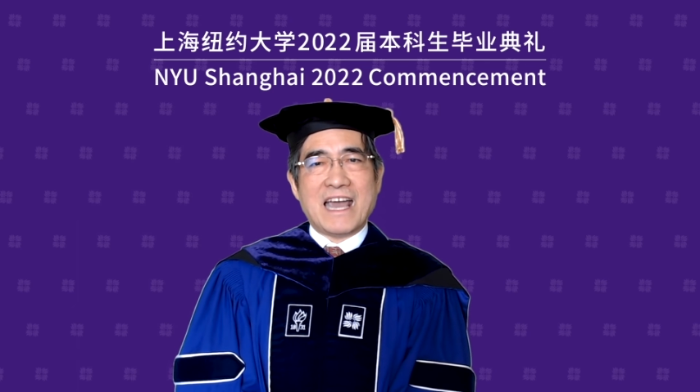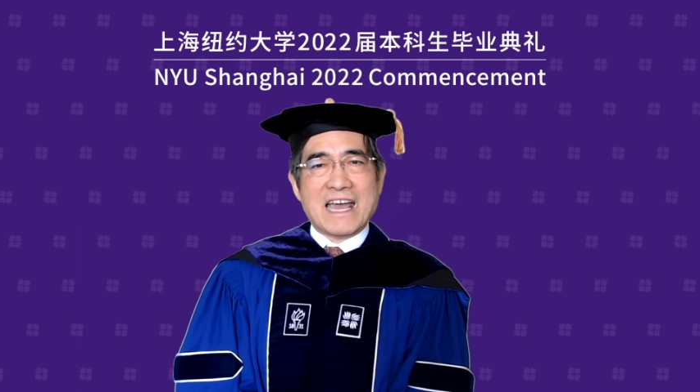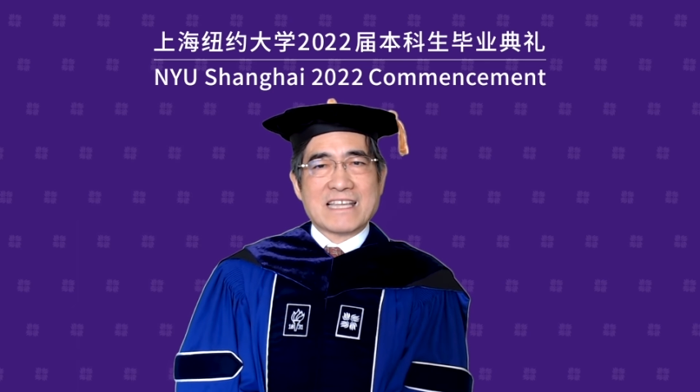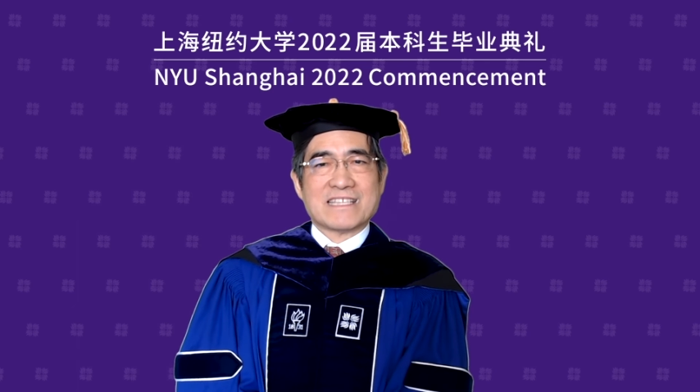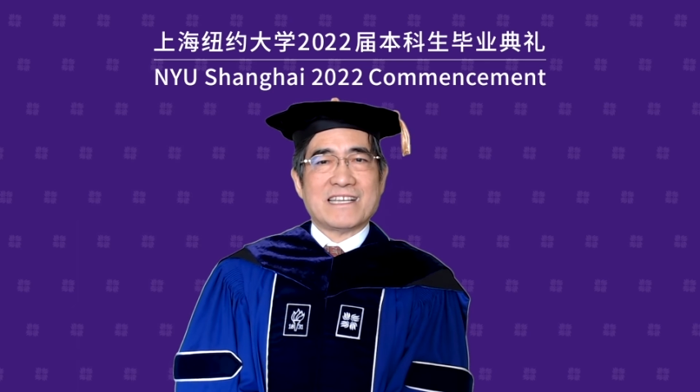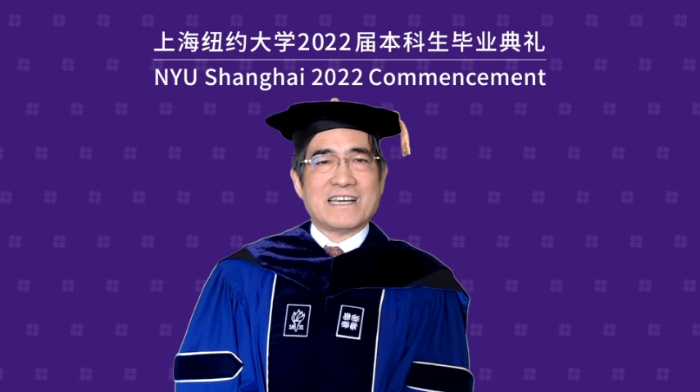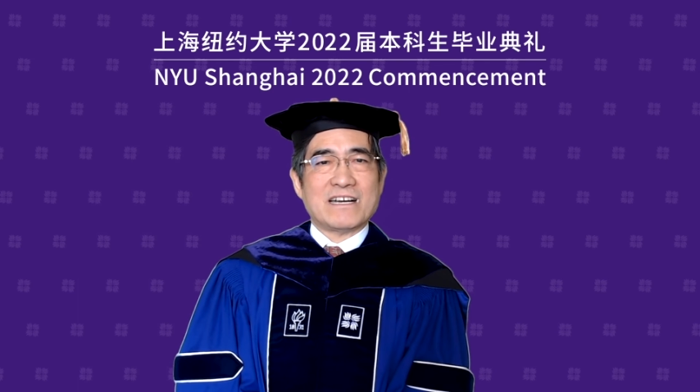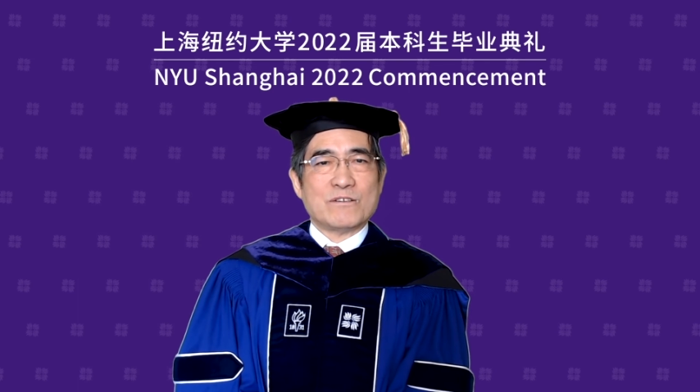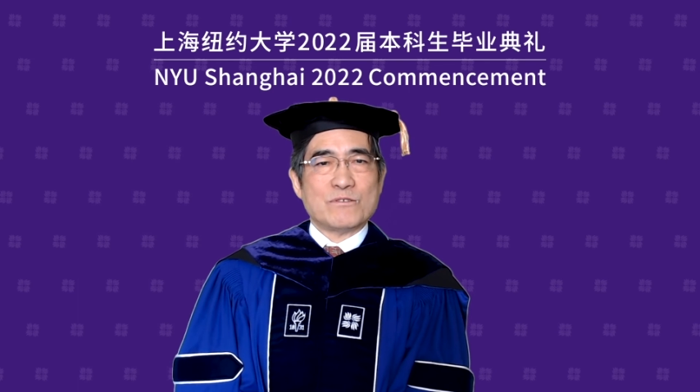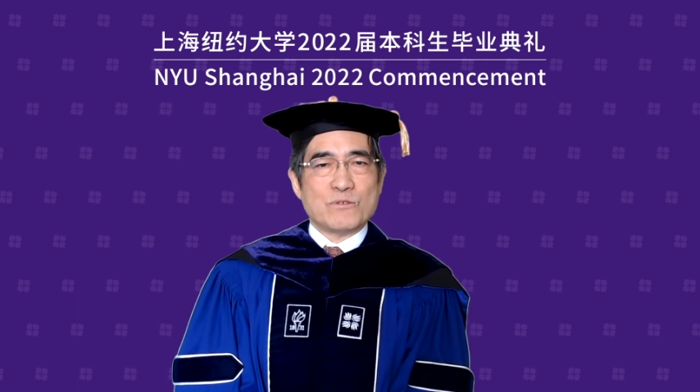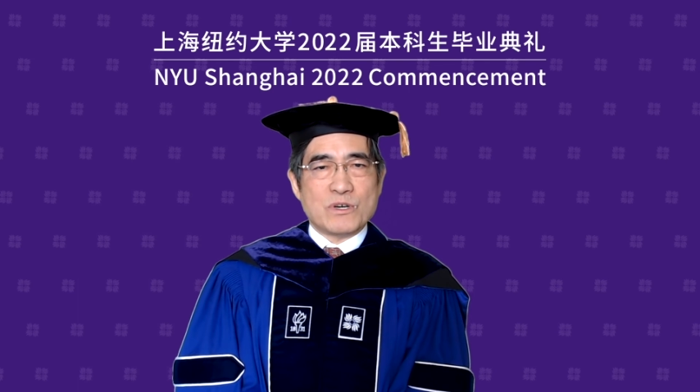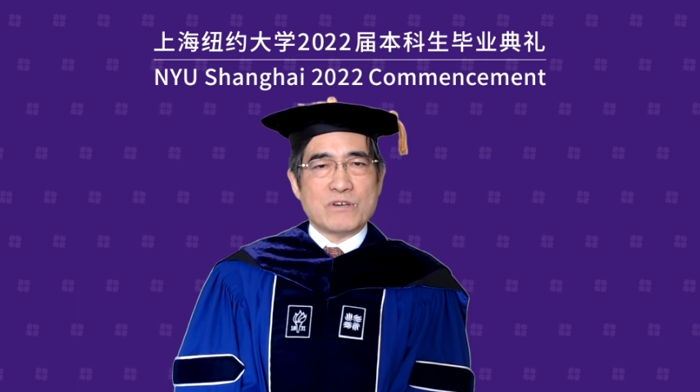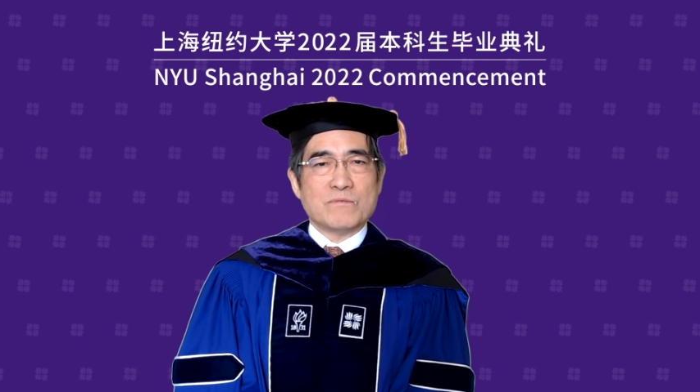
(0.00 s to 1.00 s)
as their
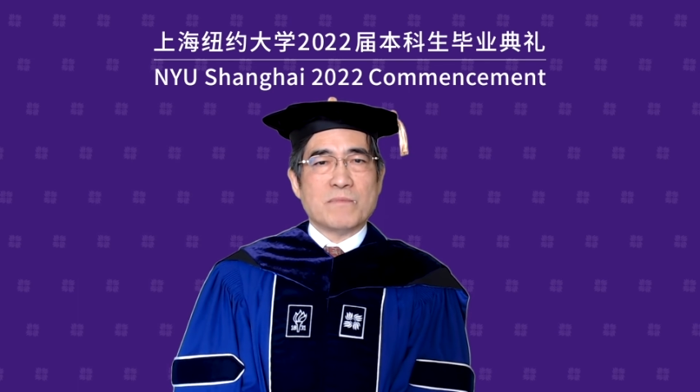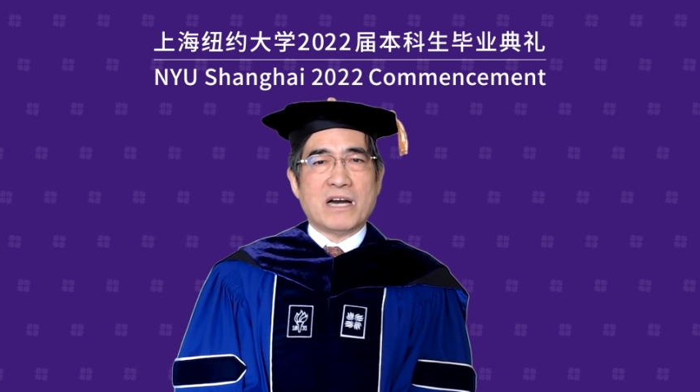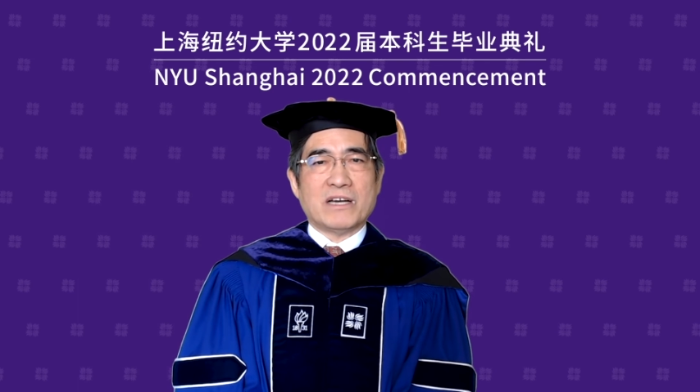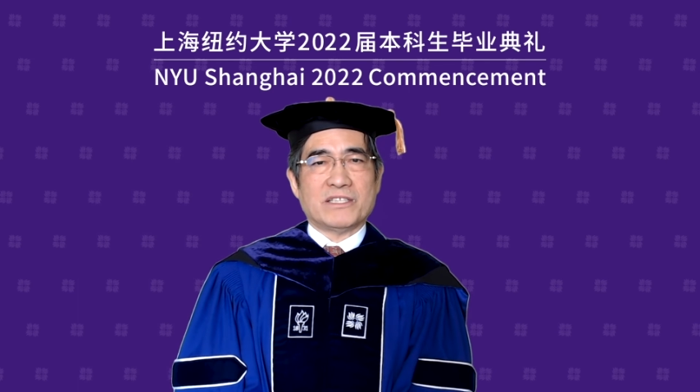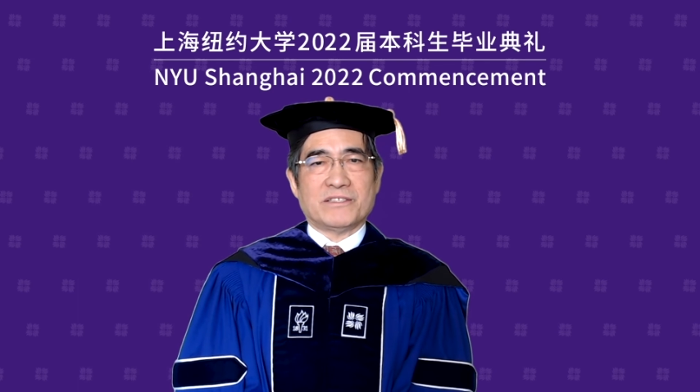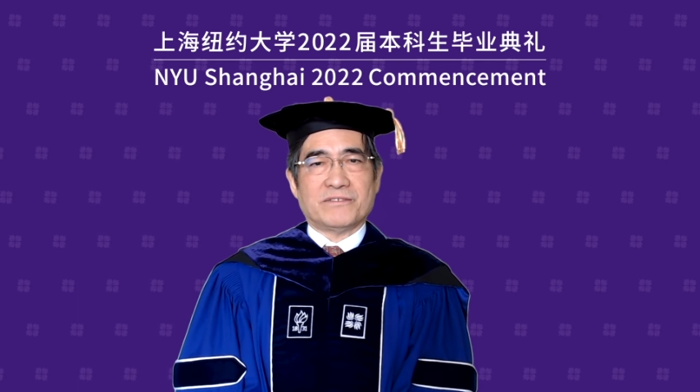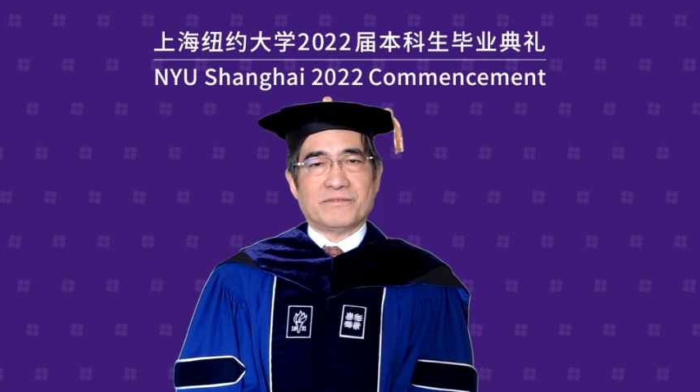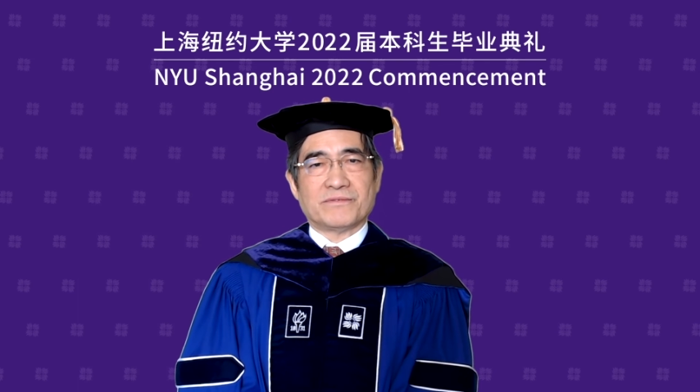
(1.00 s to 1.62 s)
role model,